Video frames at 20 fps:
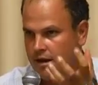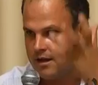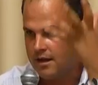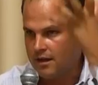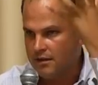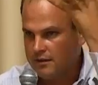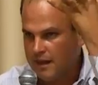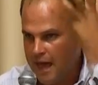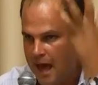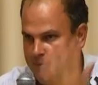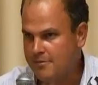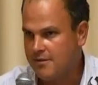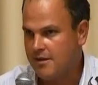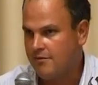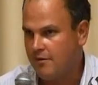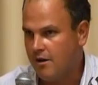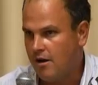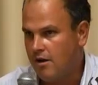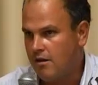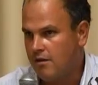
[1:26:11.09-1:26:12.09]
collapse
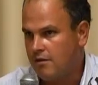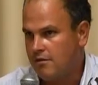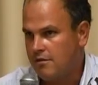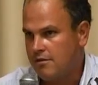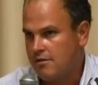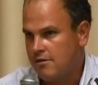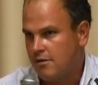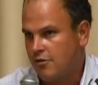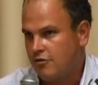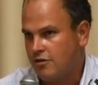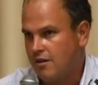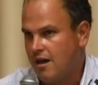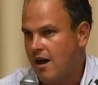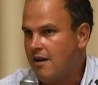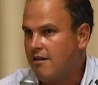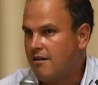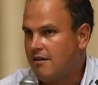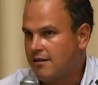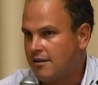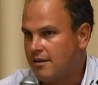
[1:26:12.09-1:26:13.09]
of all social
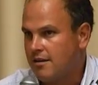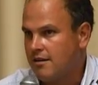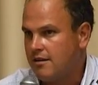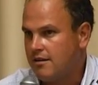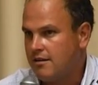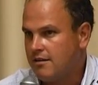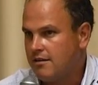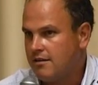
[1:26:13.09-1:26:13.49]
hierarchy.